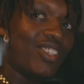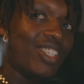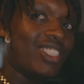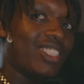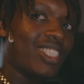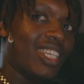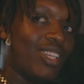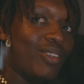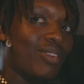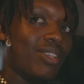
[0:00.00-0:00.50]

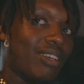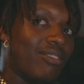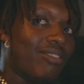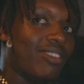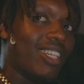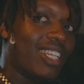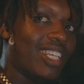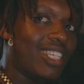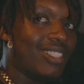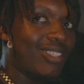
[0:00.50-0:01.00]
Christian will
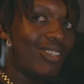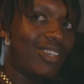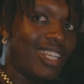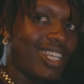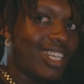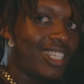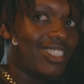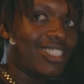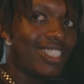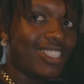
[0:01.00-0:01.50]
never get
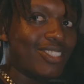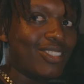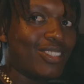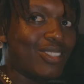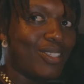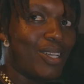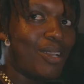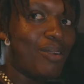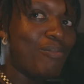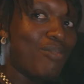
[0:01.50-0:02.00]
all access
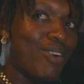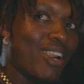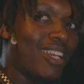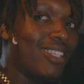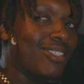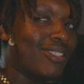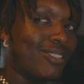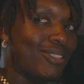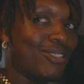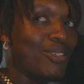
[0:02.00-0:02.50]
to
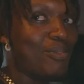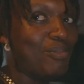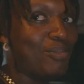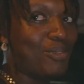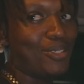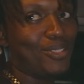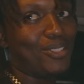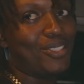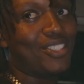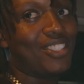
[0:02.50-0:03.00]
Abraham's show,
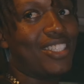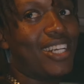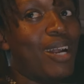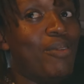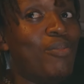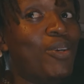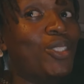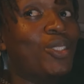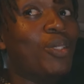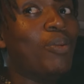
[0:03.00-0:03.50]
bro.
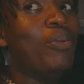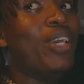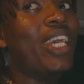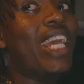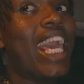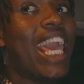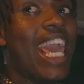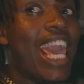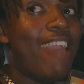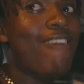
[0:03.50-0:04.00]
I'm going to
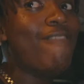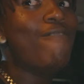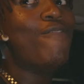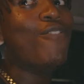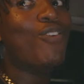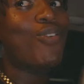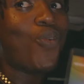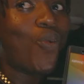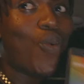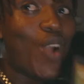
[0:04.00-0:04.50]
be
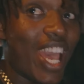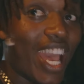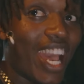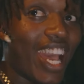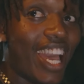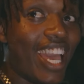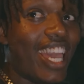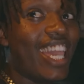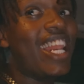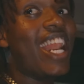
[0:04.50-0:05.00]

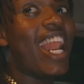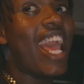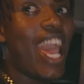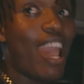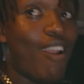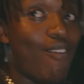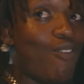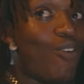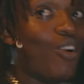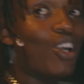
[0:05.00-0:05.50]
everywhere in
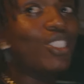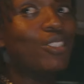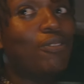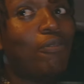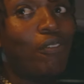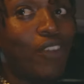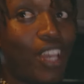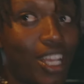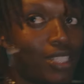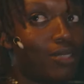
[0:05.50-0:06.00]
everyone's
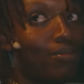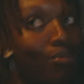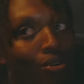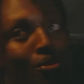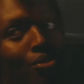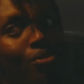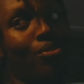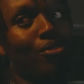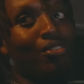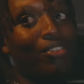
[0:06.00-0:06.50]
face,
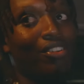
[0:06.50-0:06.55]
bro.